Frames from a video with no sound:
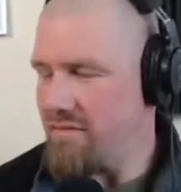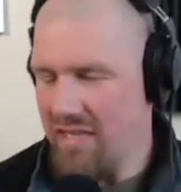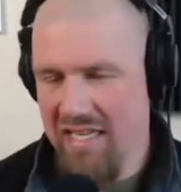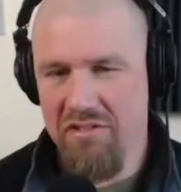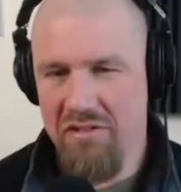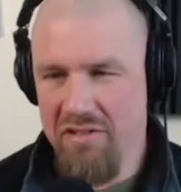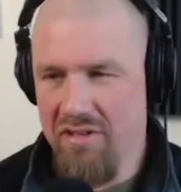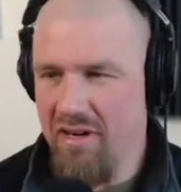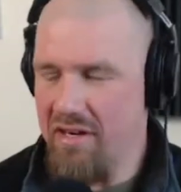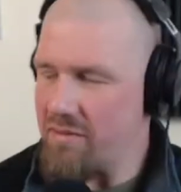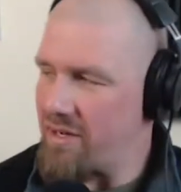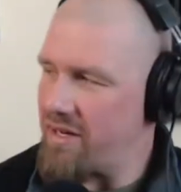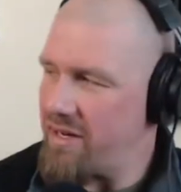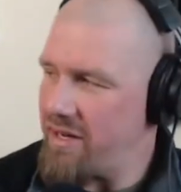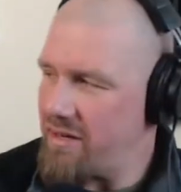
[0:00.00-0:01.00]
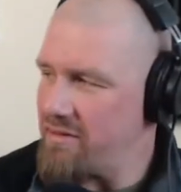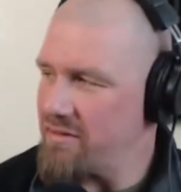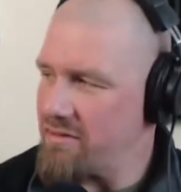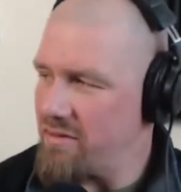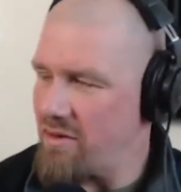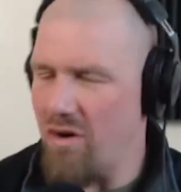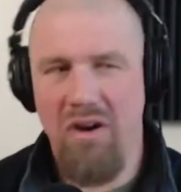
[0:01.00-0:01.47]
That's what you're yeah, talking about yeah. now.
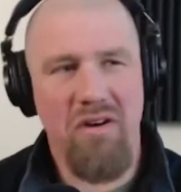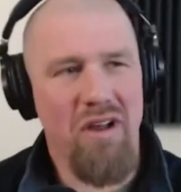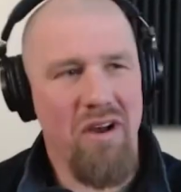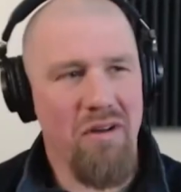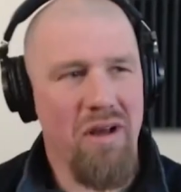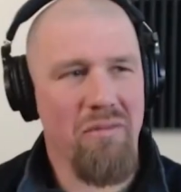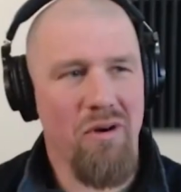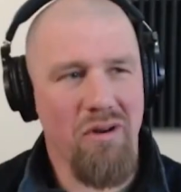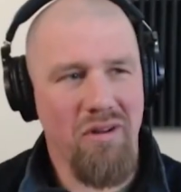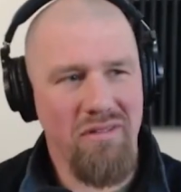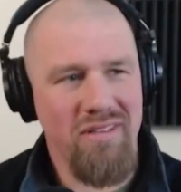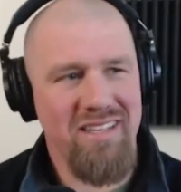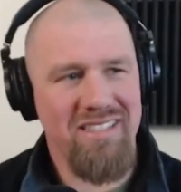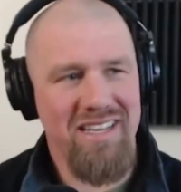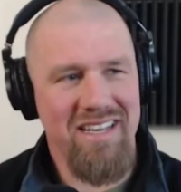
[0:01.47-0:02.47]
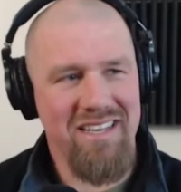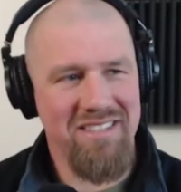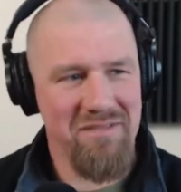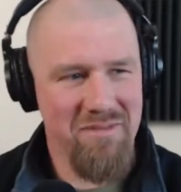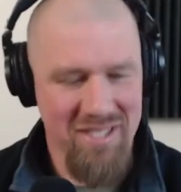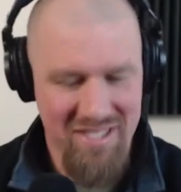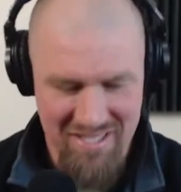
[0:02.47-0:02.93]
Or no, uh, I'm a, that's
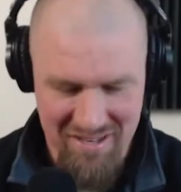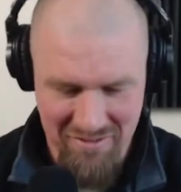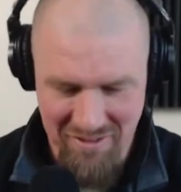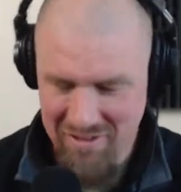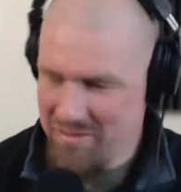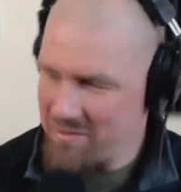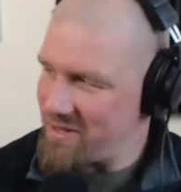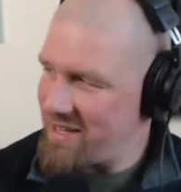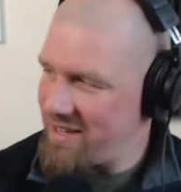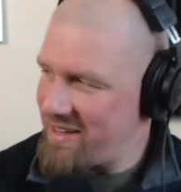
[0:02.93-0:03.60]
aging myself a little bit.